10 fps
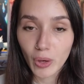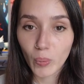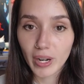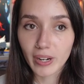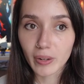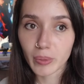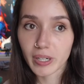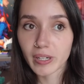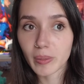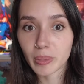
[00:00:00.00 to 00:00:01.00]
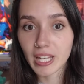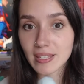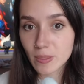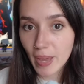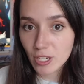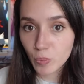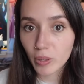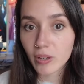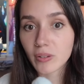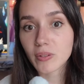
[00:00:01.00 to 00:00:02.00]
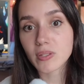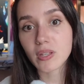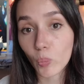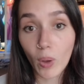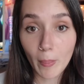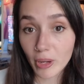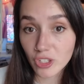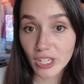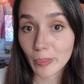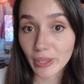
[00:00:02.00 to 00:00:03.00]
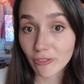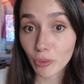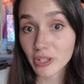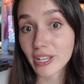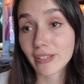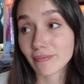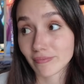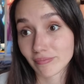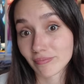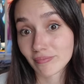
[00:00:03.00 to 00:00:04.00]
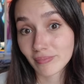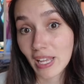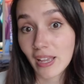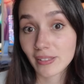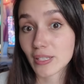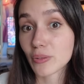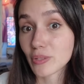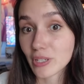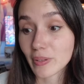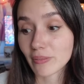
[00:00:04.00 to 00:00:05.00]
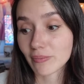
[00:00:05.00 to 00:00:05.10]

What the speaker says: where we're playing Smash Bros while I'm watching him play Fortnite. that's what we're doing.